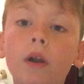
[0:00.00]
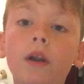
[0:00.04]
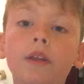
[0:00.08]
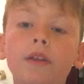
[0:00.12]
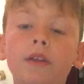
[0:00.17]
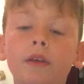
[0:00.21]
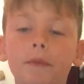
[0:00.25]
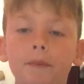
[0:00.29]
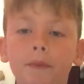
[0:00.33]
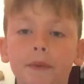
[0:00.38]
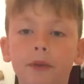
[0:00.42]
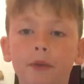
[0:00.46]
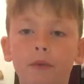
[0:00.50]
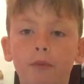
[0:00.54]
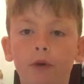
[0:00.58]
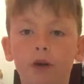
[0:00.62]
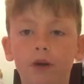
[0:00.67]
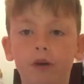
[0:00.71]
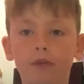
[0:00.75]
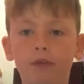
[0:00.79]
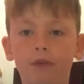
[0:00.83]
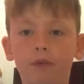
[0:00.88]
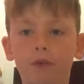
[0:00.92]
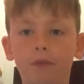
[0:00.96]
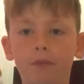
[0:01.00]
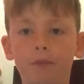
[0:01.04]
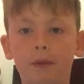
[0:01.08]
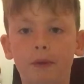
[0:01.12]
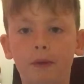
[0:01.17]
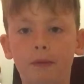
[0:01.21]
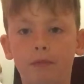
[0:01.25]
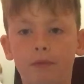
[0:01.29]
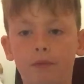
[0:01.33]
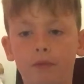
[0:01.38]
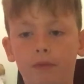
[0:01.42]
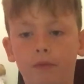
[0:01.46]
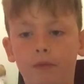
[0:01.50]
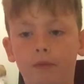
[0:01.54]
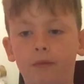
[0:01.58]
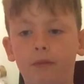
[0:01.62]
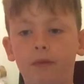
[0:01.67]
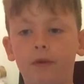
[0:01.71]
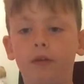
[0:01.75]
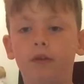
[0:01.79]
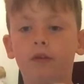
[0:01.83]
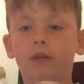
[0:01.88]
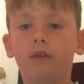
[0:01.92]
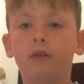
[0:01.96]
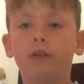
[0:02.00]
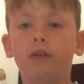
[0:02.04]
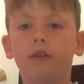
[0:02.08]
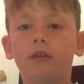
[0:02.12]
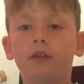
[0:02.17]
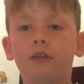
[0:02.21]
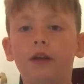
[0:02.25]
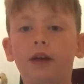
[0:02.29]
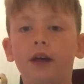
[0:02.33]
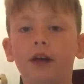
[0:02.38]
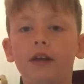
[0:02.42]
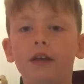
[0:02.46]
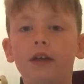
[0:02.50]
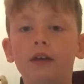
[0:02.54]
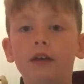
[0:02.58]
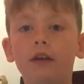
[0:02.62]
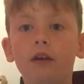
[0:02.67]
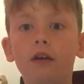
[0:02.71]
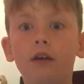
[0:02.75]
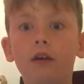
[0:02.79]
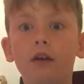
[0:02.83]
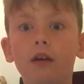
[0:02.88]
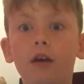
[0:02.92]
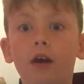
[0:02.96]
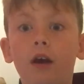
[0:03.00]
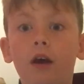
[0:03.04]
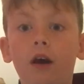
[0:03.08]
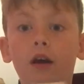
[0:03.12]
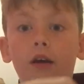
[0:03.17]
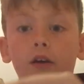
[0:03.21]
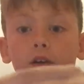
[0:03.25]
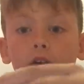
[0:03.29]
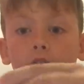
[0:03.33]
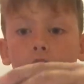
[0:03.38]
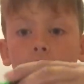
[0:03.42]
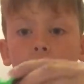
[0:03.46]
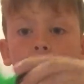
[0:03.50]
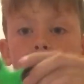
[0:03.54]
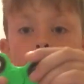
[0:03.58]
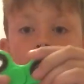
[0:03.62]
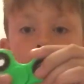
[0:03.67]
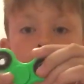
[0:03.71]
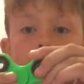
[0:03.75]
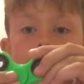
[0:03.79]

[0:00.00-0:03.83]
is up, you wonderful people from the world, and today I'm going to do a